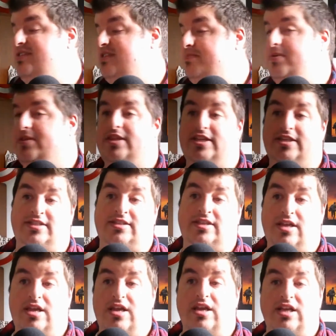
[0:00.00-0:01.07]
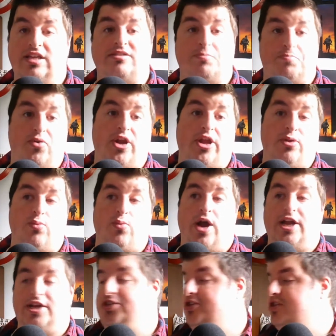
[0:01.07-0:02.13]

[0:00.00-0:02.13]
but this, it's a pretty good watch.